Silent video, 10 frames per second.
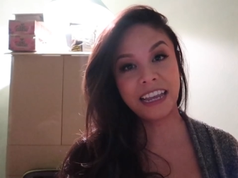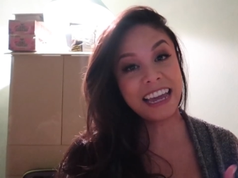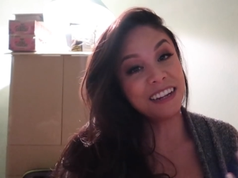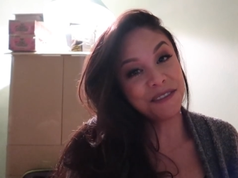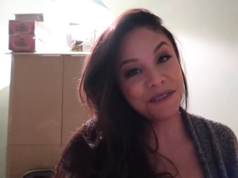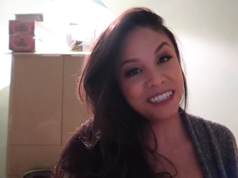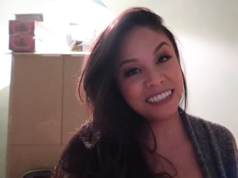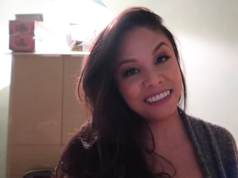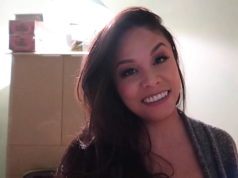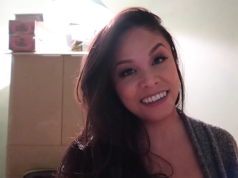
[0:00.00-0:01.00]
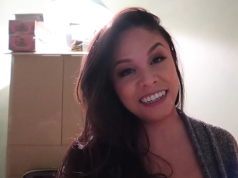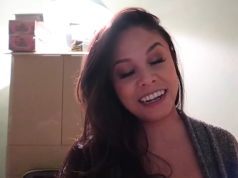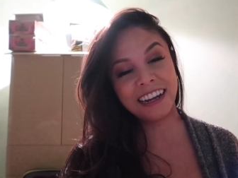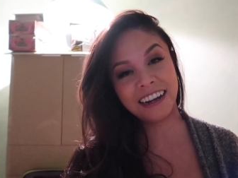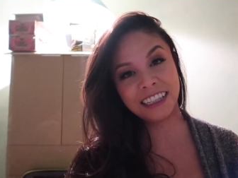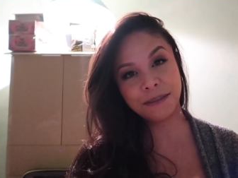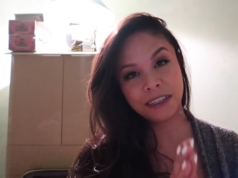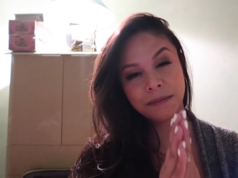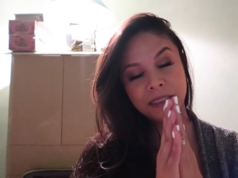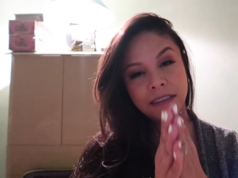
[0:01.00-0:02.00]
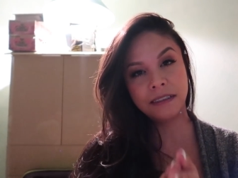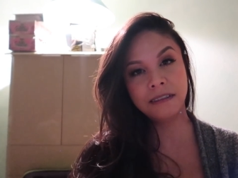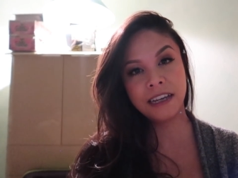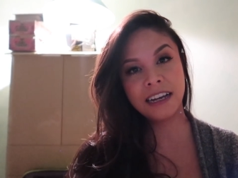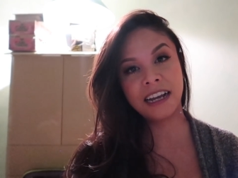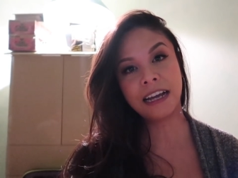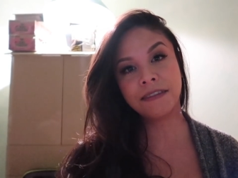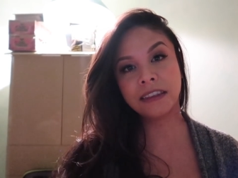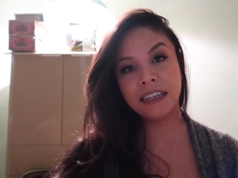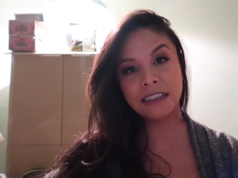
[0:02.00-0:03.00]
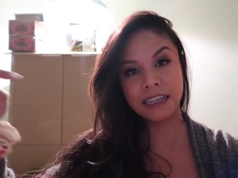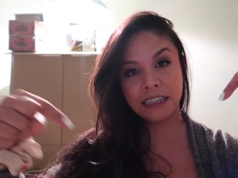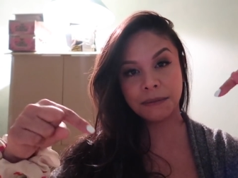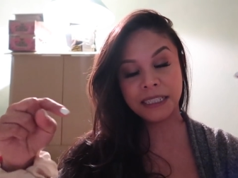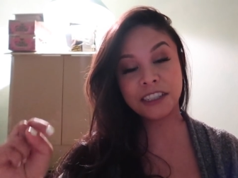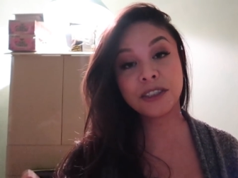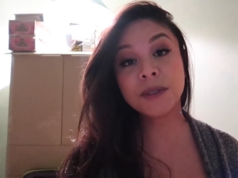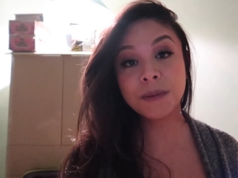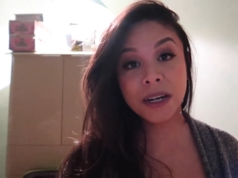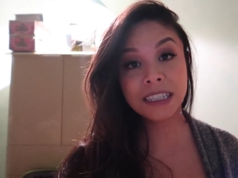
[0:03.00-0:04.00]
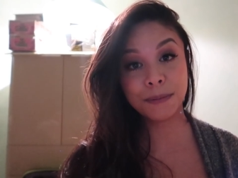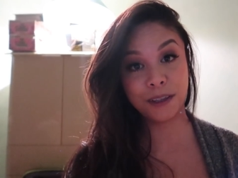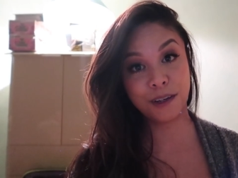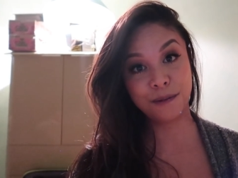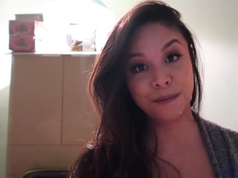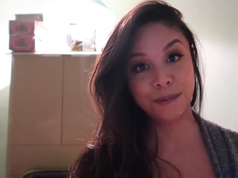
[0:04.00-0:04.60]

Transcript: And if you wanna get started, I highly recommend you do that. I have a link down in my description box below.